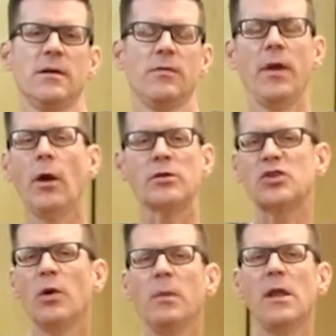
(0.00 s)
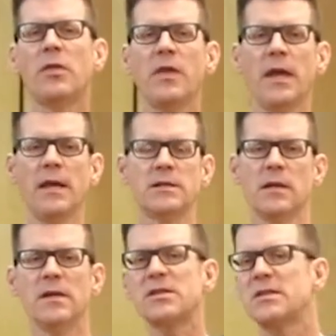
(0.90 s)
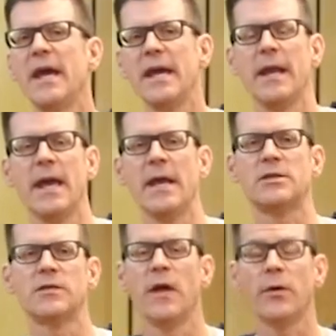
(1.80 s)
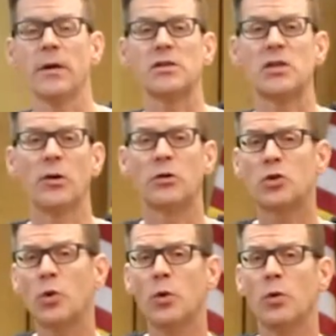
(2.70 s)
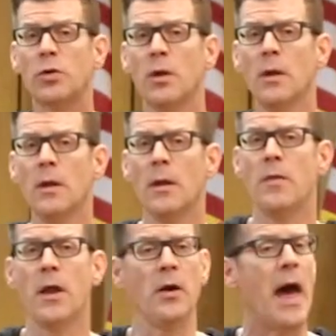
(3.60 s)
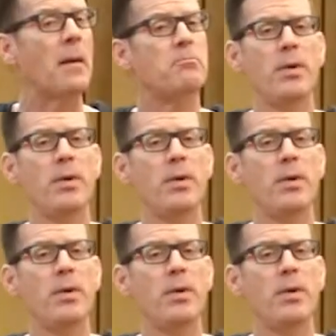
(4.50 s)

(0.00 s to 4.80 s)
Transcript: There are so many things in this day and age that are considered truth that are not